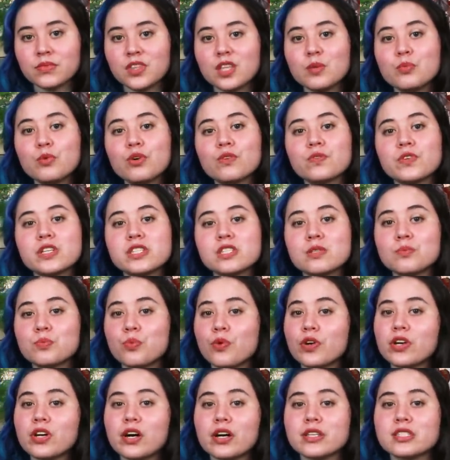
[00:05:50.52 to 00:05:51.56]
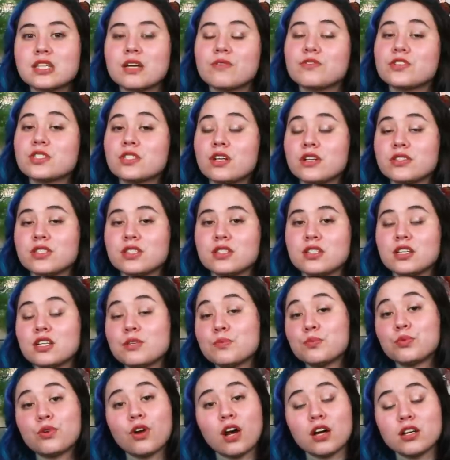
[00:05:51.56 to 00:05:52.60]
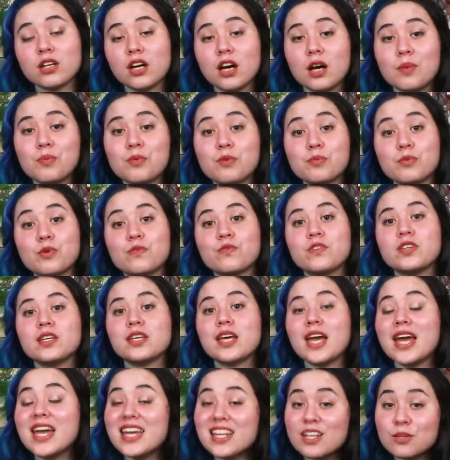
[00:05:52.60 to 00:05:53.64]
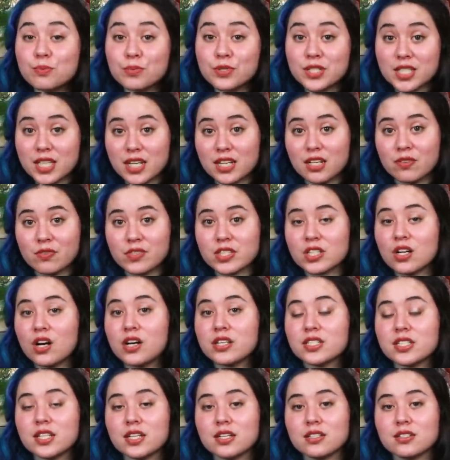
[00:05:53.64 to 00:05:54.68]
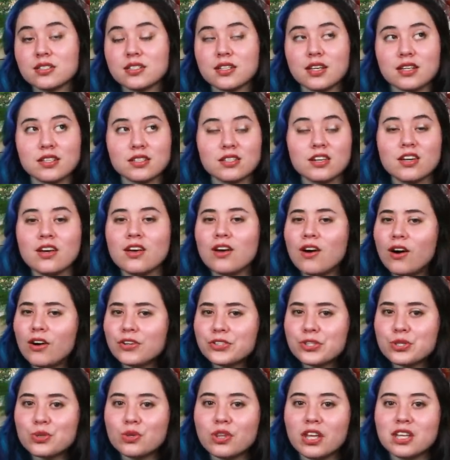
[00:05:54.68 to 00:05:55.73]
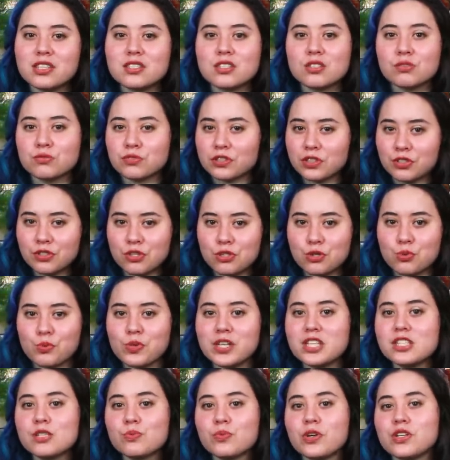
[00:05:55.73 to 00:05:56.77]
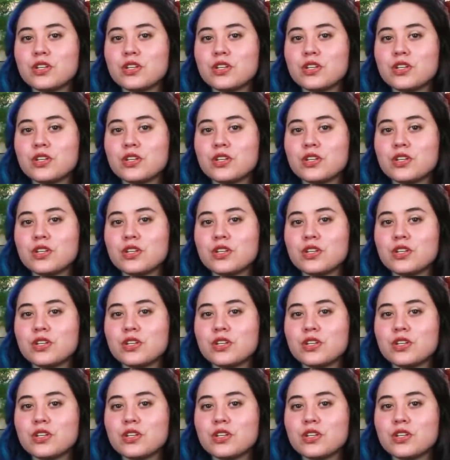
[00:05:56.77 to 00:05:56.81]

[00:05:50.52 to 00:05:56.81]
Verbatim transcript: The more recent boycotts have resulted in Hub removing 80% of its content, and also that surreal two weeks